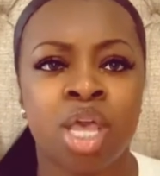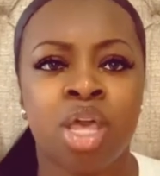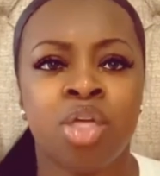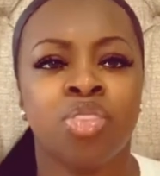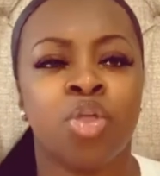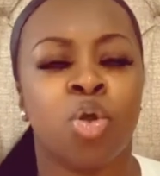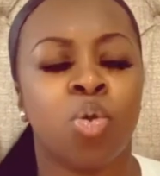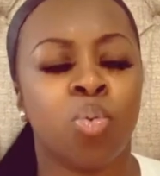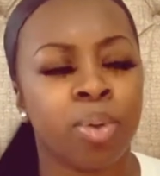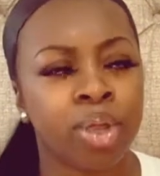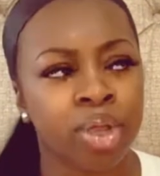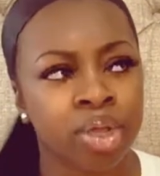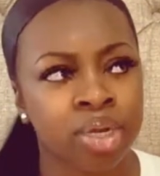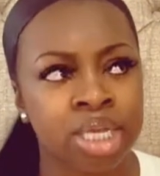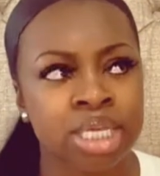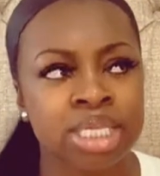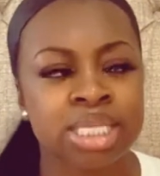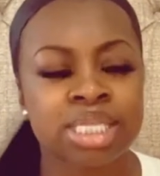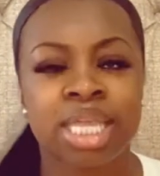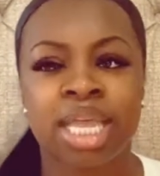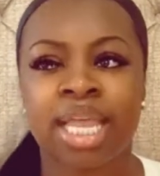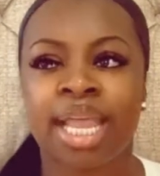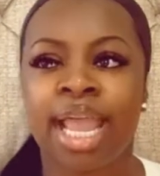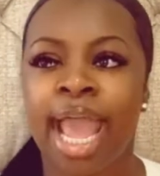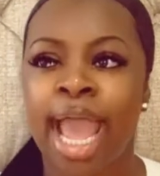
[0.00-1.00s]
the weirdest
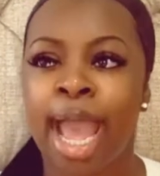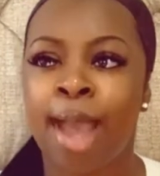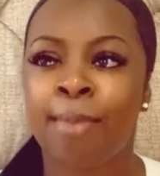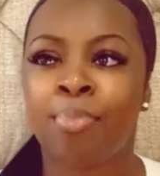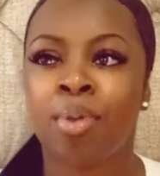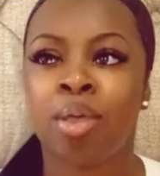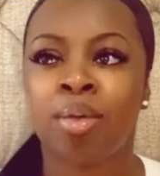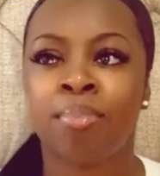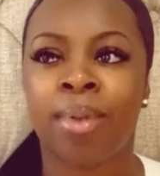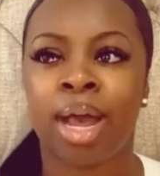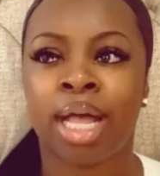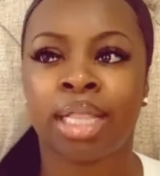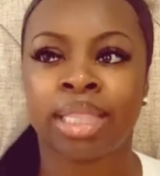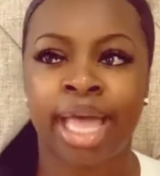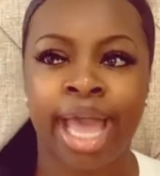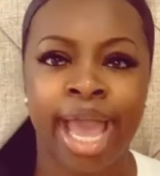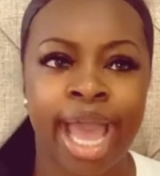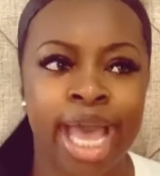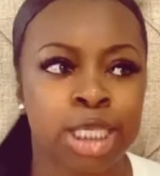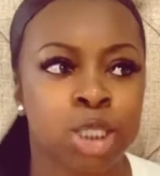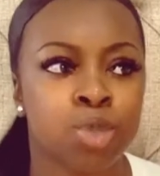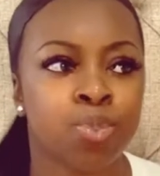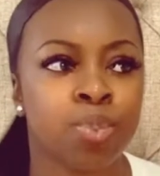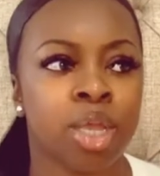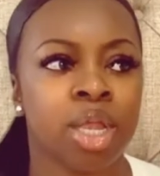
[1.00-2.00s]
thing happened. My
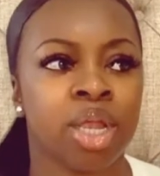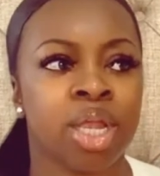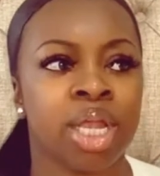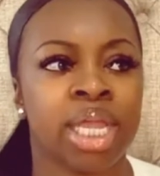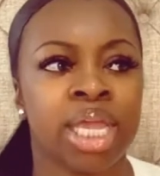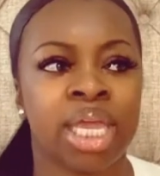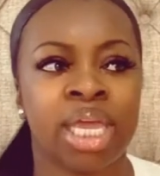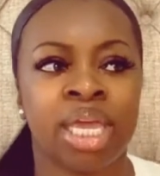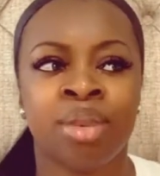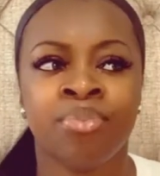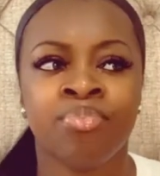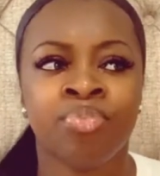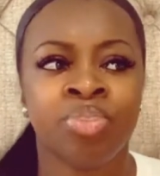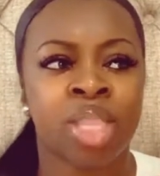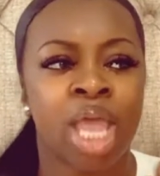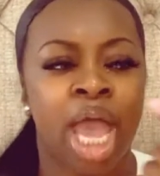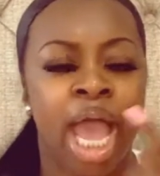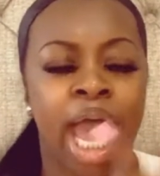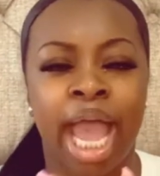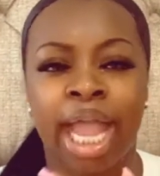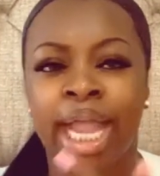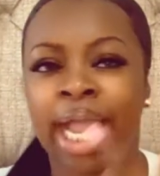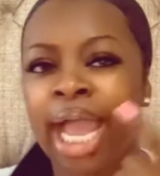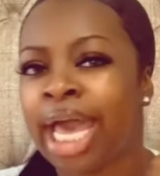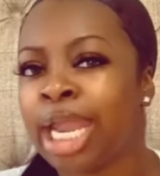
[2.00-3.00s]
last period,
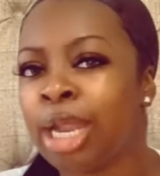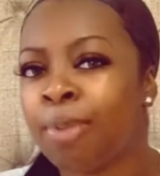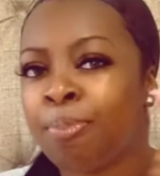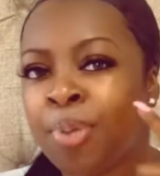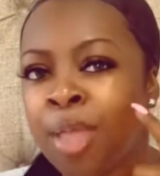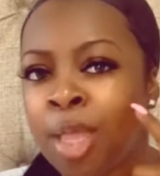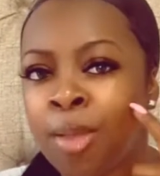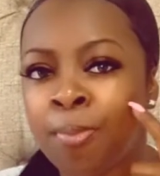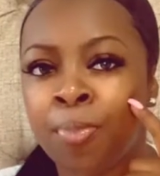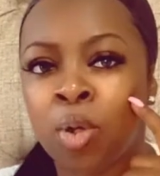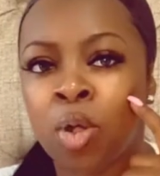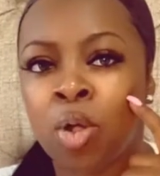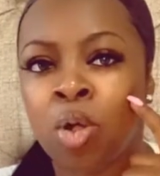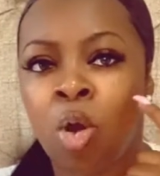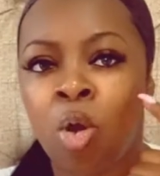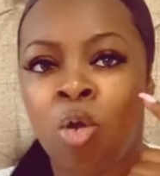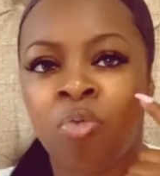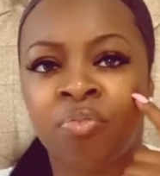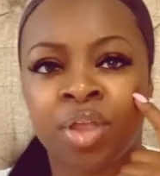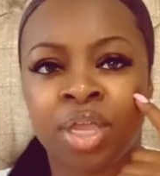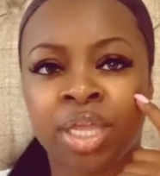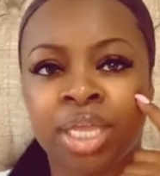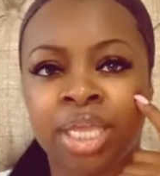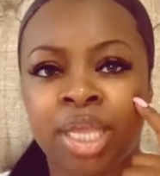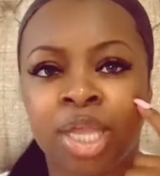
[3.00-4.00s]
I got a pimple over
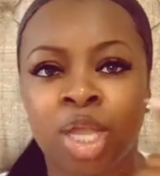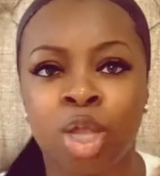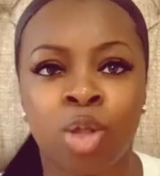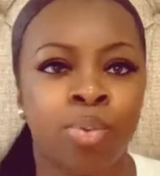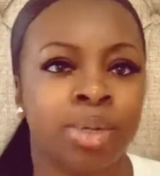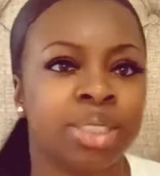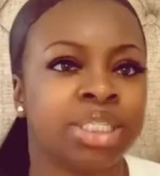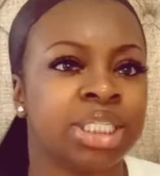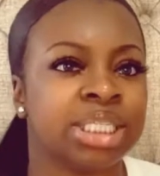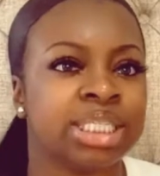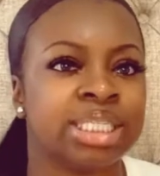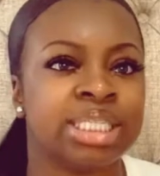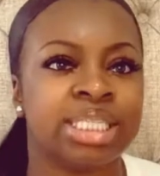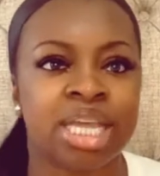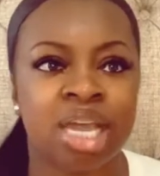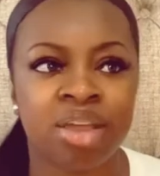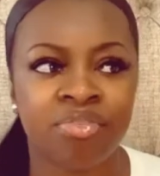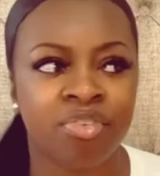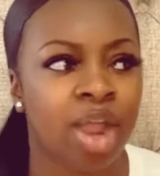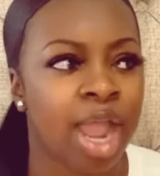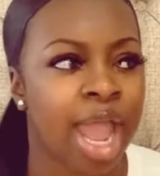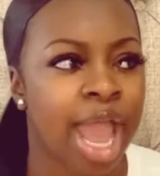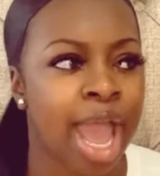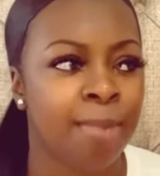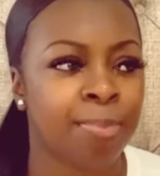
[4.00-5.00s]
here, which has never
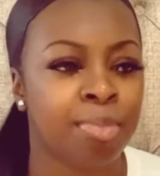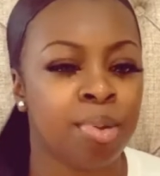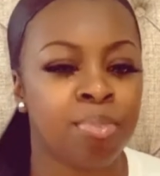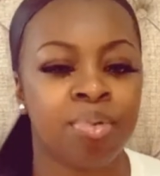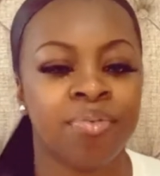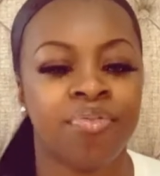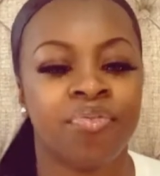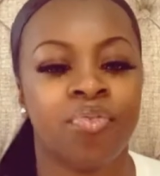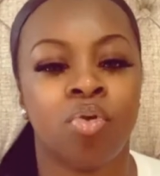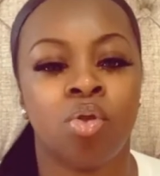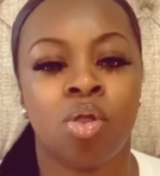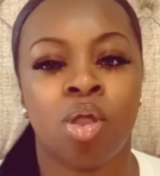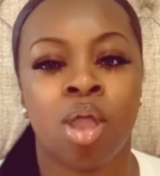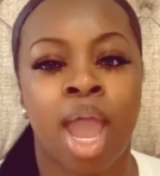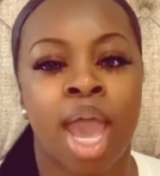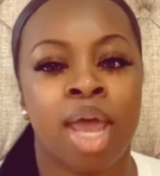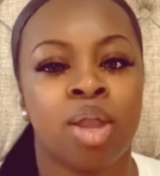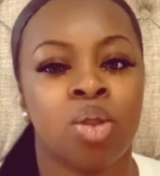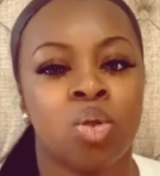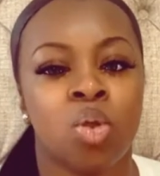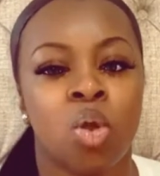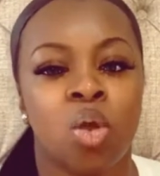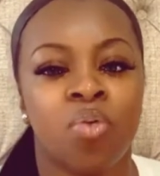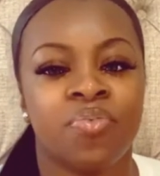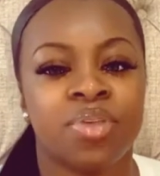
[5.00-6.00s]
happened before. I
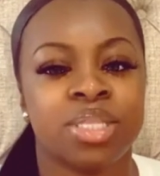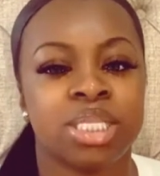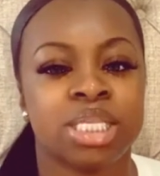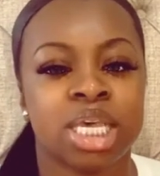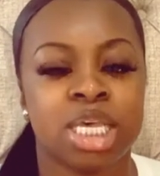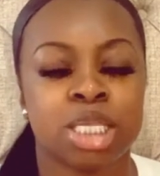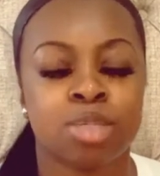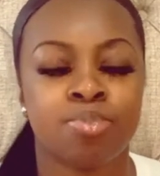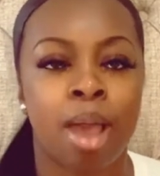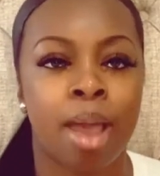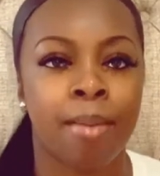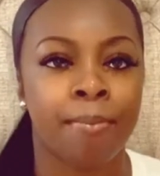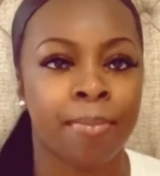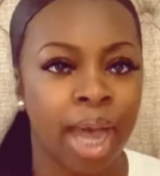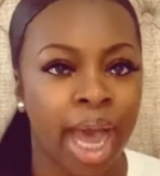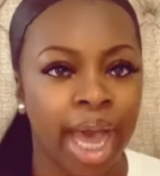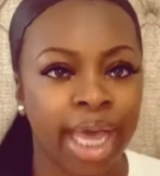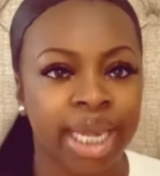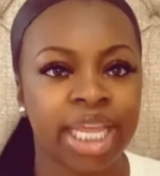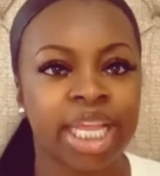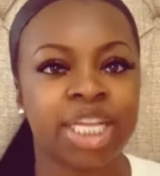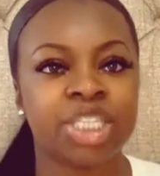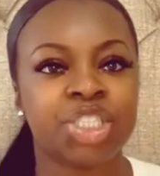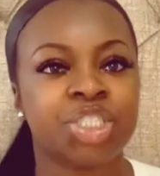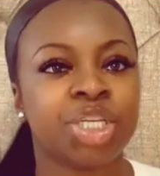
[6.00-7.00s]
don't know if it's because my
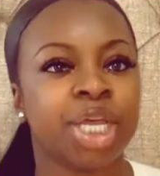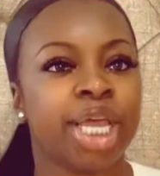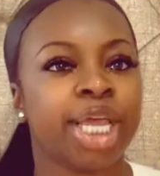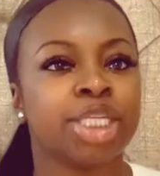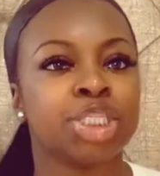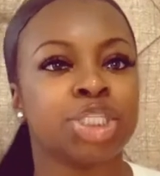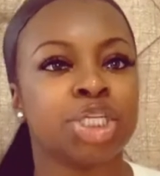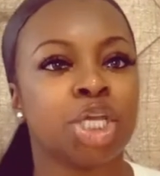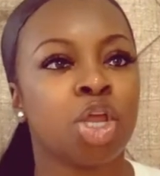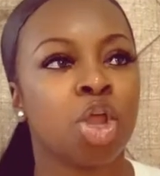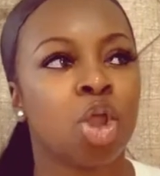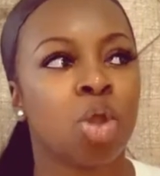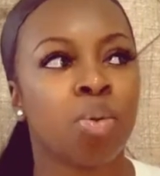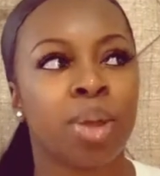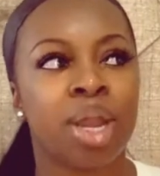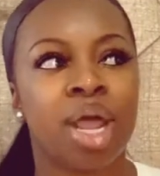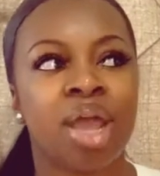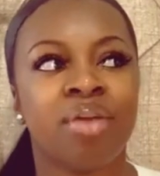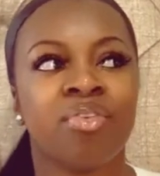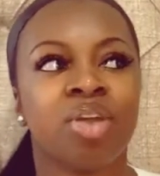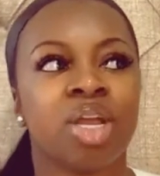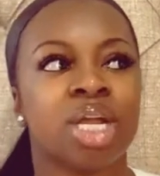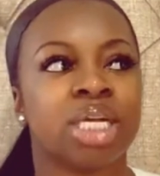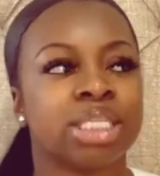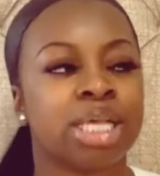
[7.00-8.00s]
body is changing or
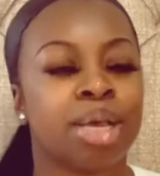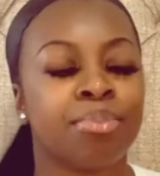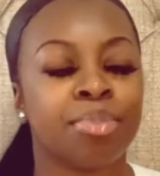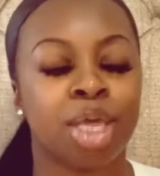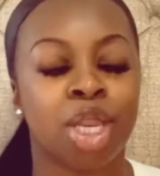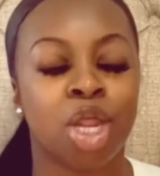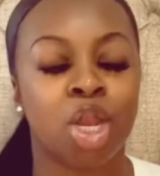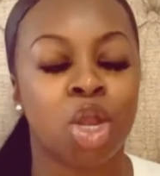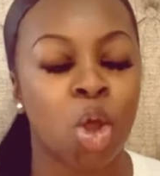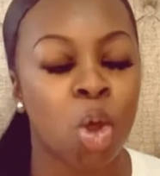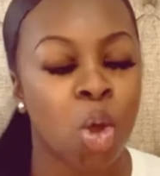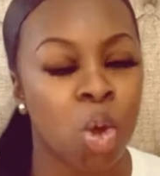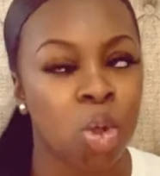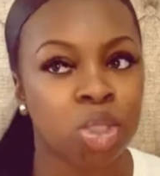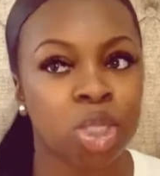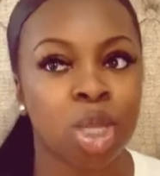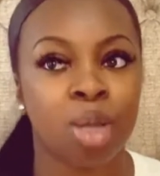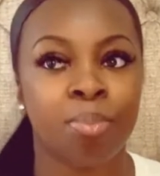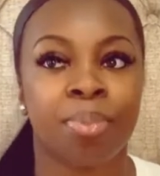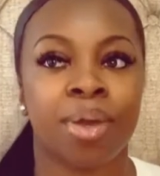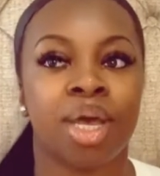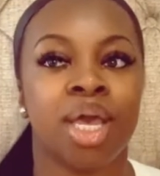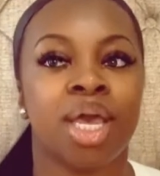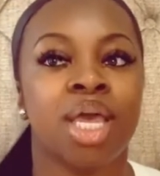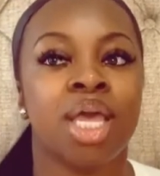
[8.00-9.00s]
whatever, because I'm getting older,
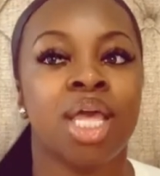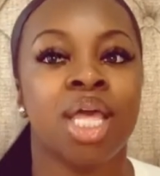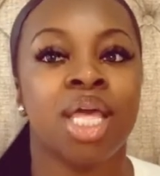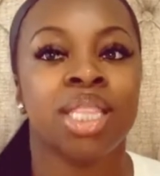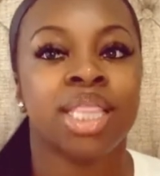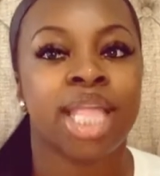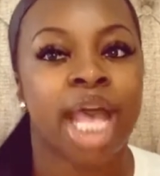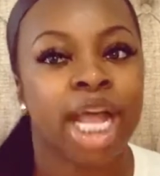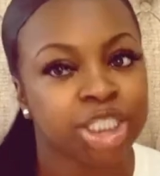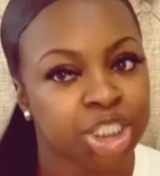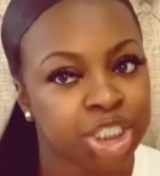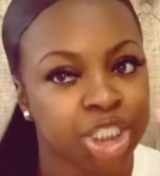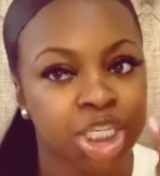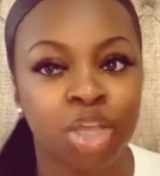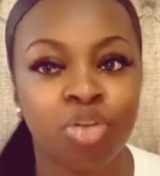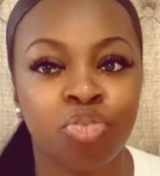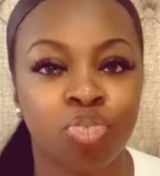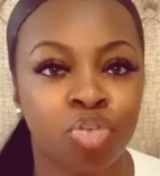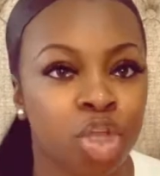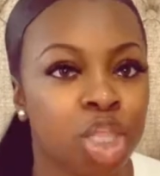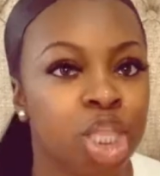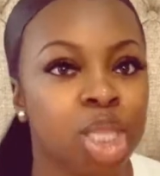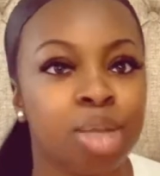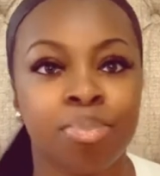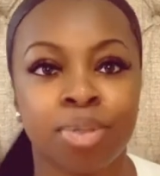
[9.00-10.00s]
but that shit
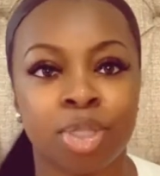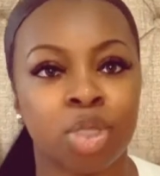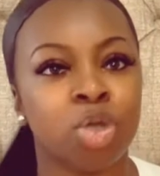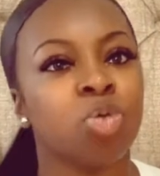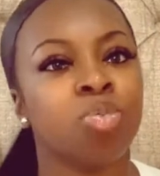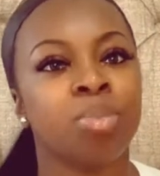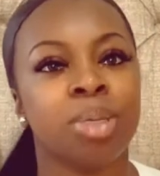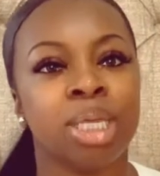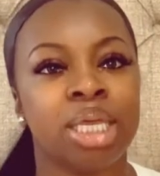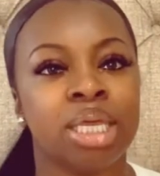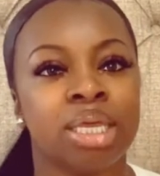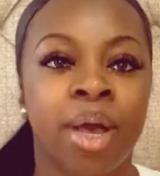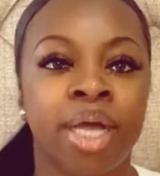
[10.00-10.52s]
really blew me.